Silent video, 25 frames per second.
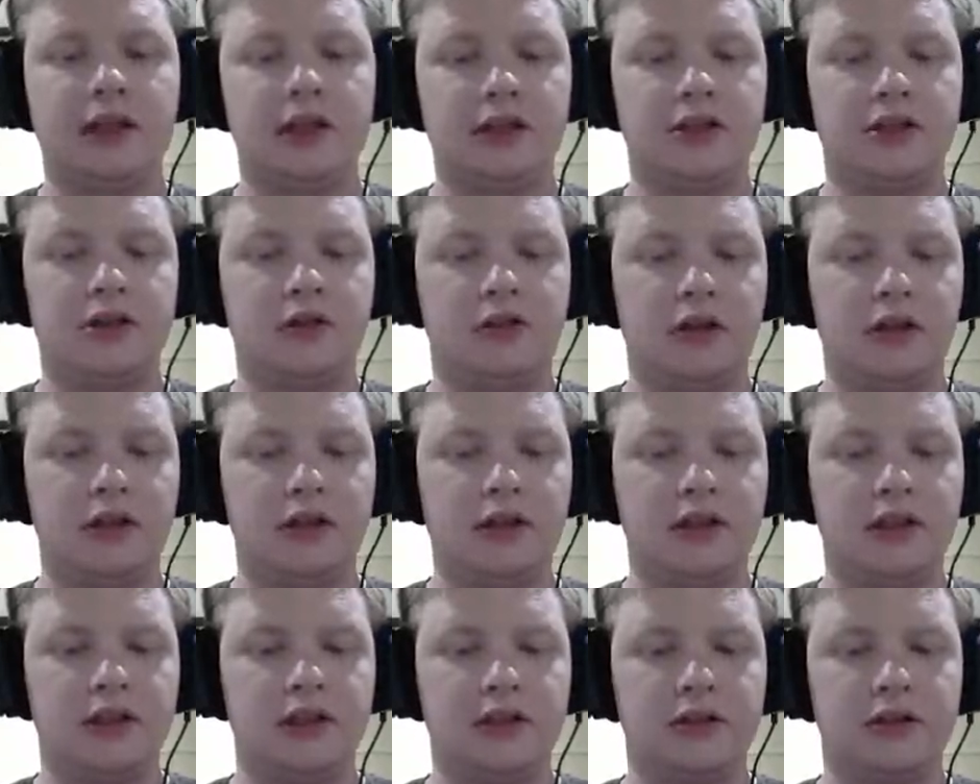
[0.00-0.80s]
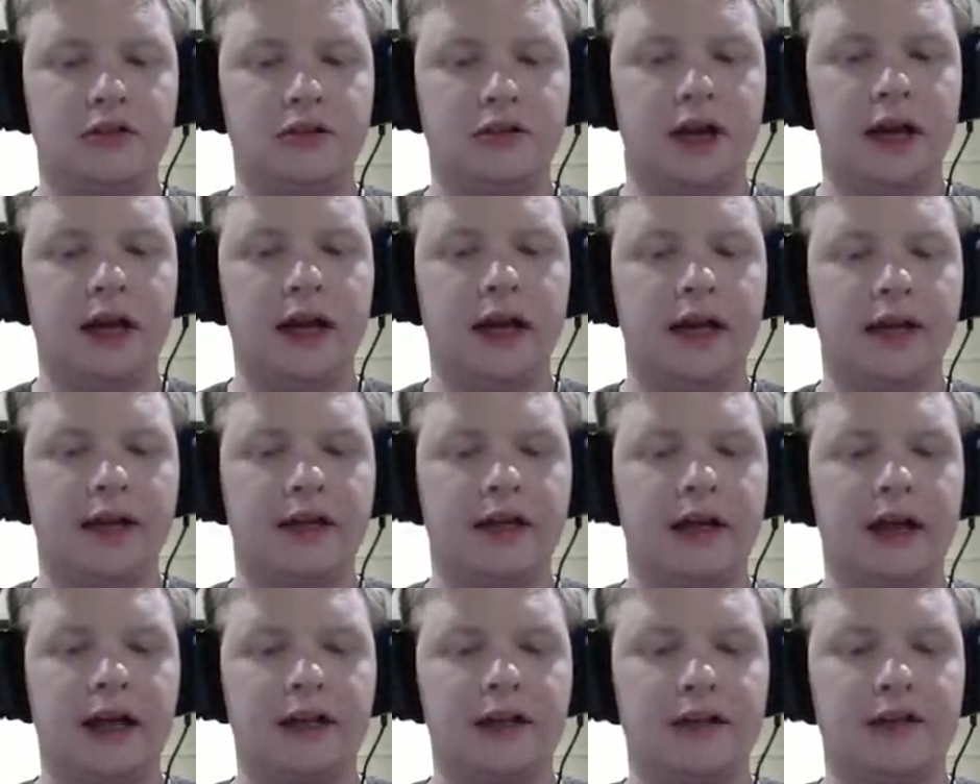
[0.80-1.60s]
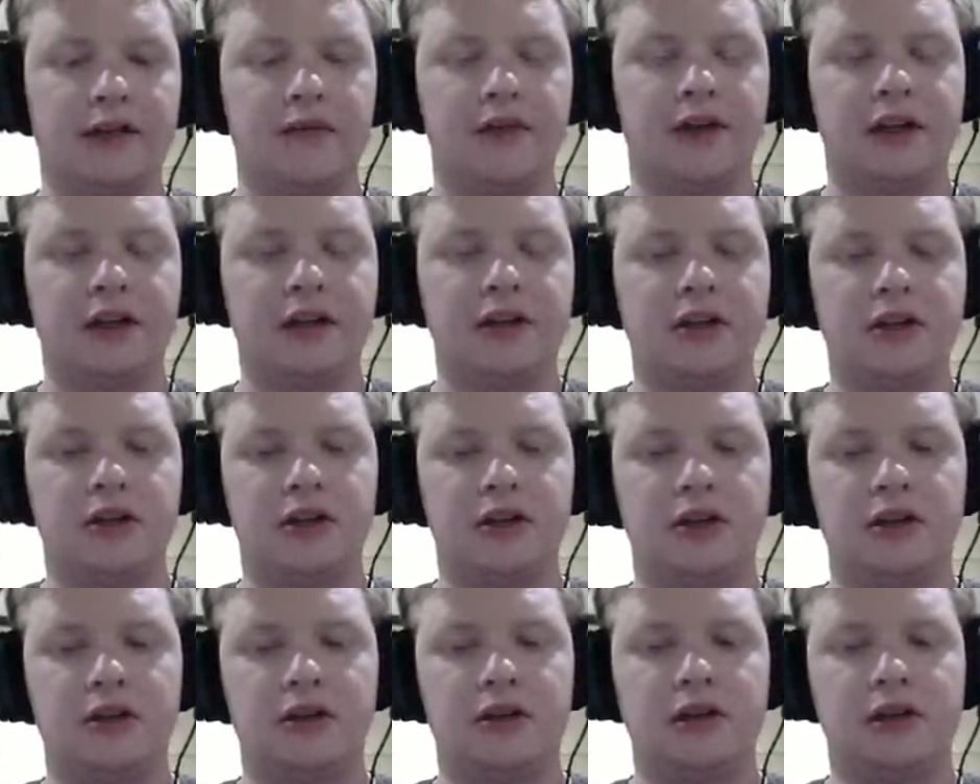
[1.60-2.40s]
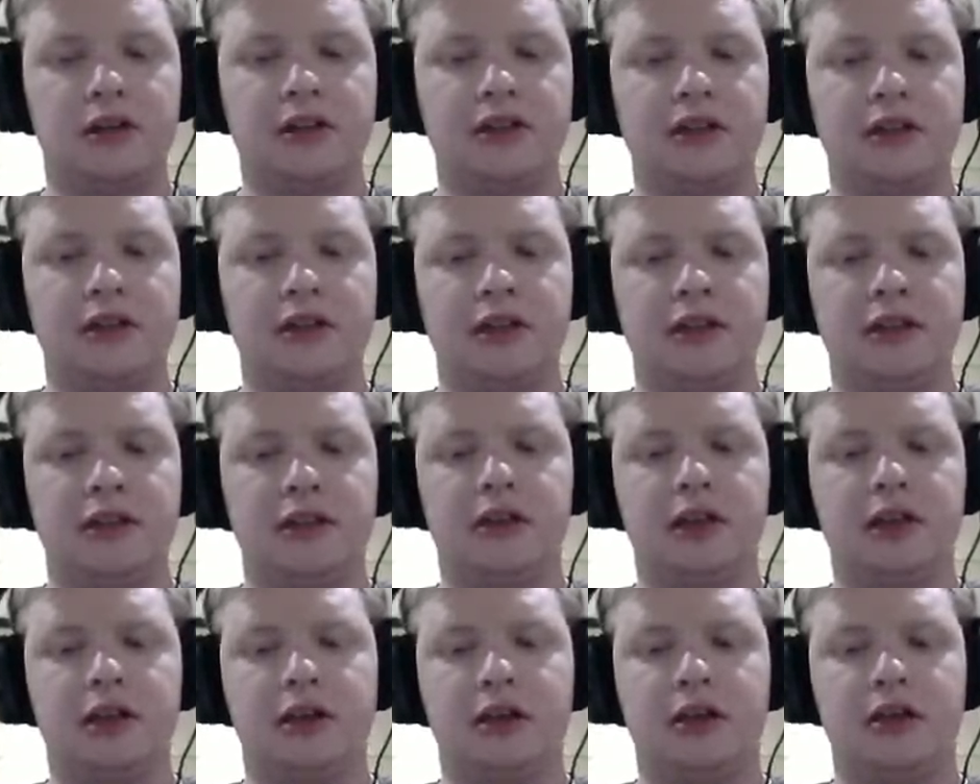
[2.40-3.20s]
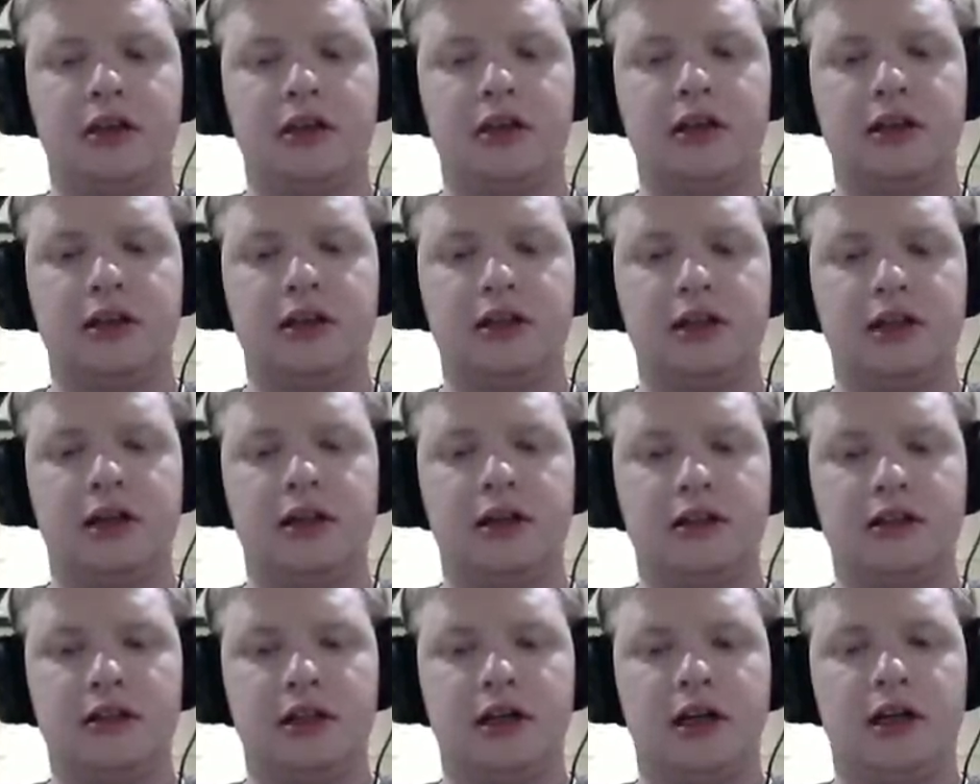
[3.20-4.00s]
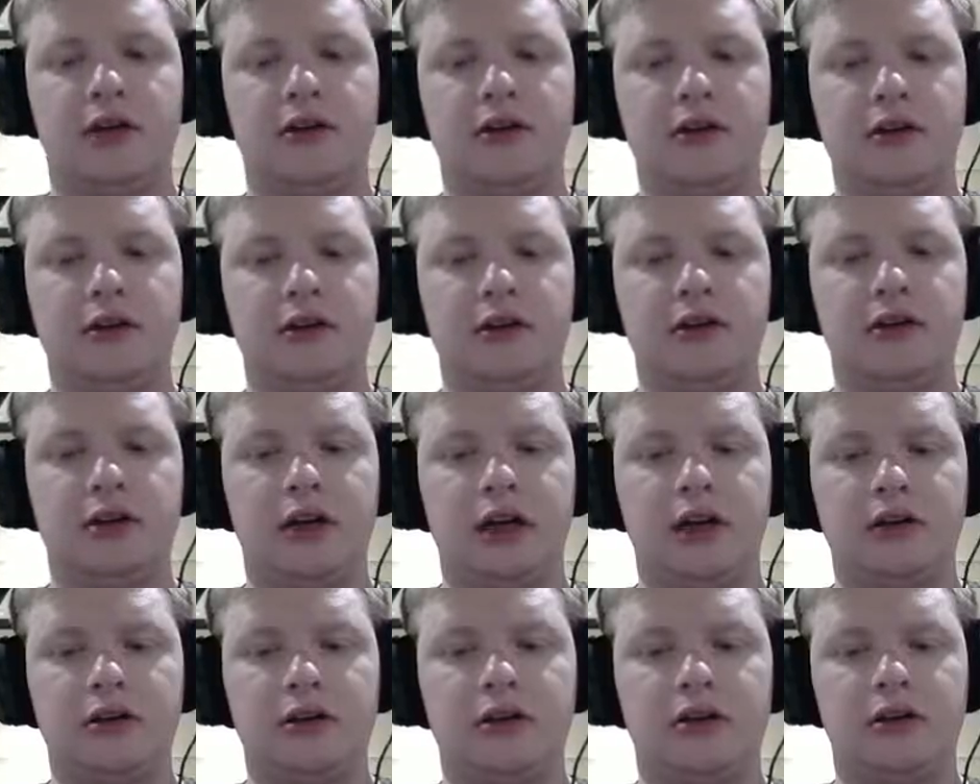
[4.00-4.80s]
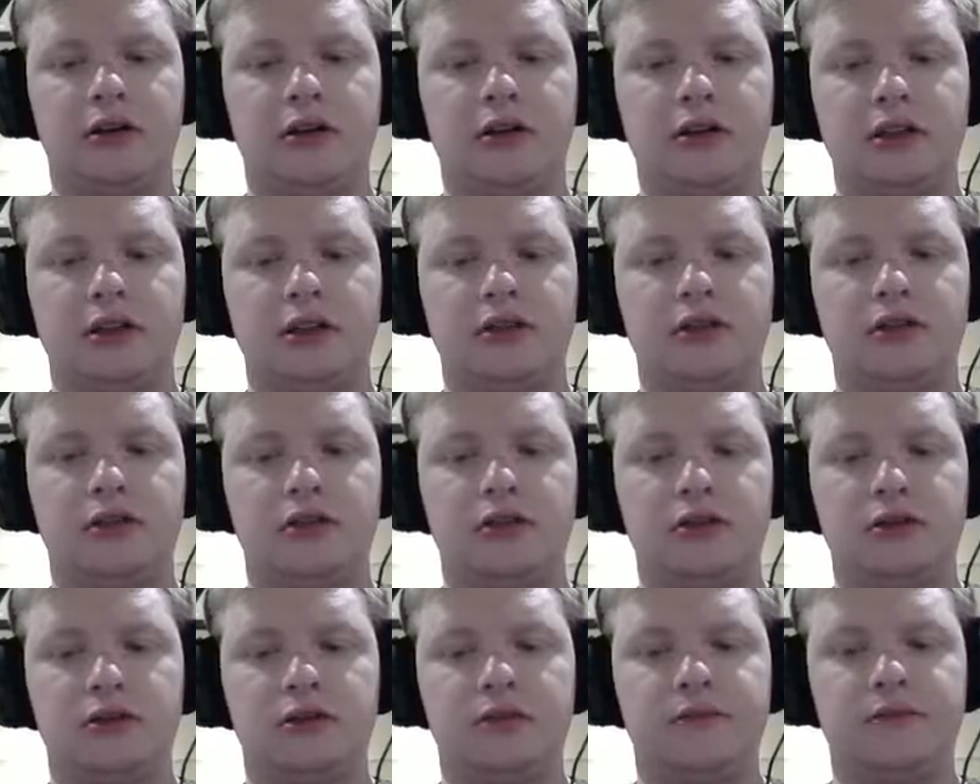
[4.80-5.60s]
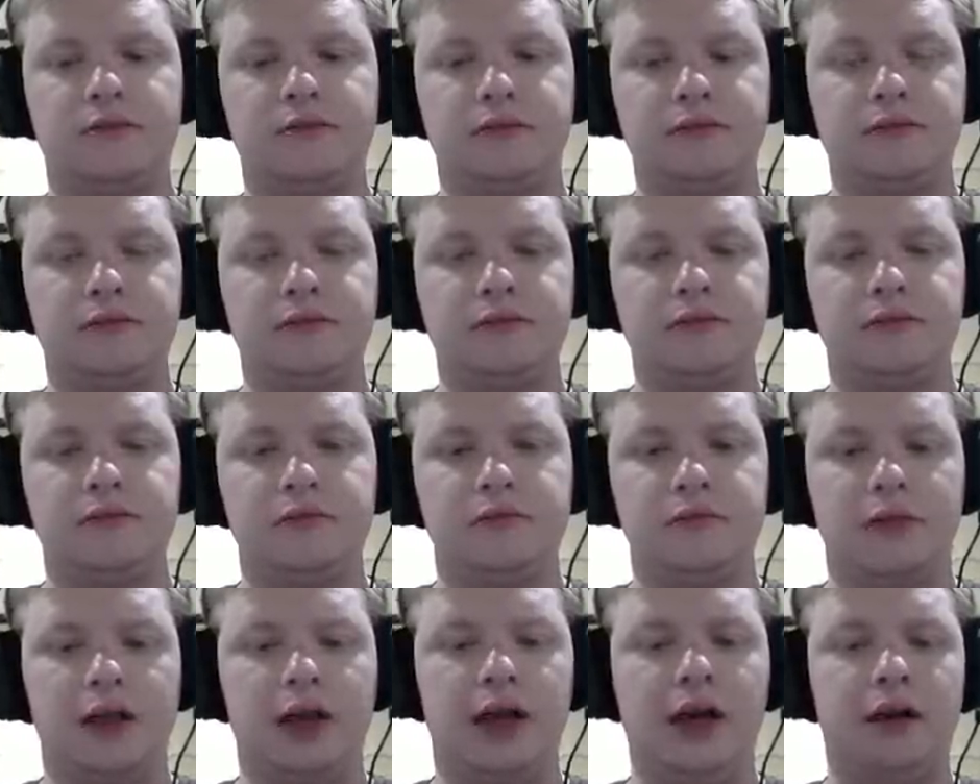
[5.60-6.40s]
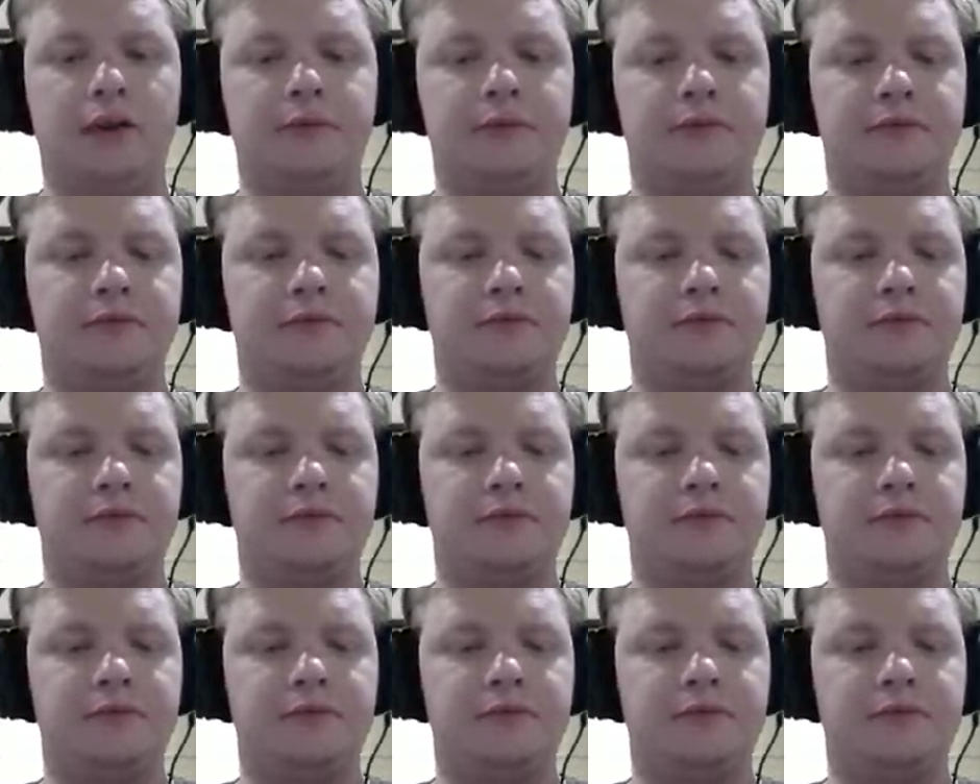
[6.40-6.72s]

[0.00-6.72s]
duology is great, and it actually features her as the Jedi in that scenario and goes into that.